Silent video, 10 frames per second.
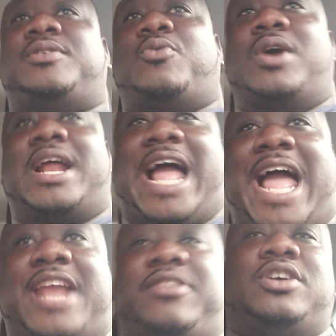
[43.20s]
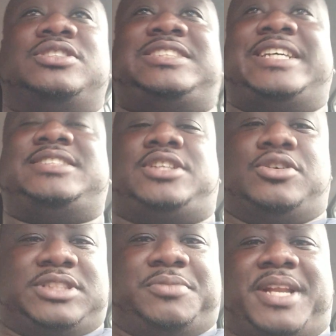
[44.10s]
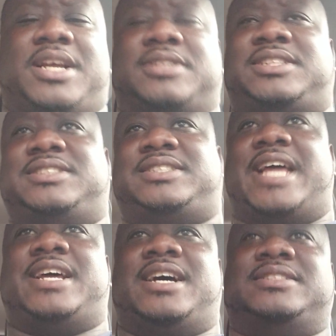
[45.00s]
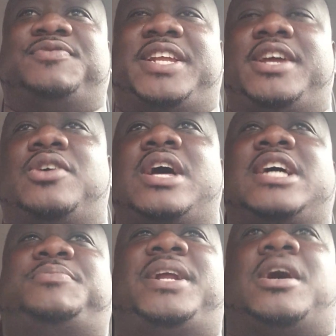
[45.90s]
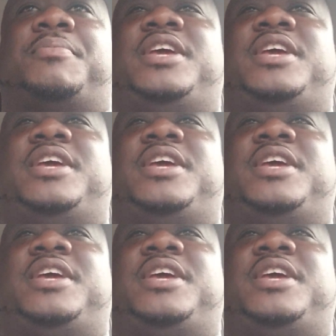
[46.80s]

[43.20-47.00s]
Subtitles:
What I had learned since that video, it's been a couple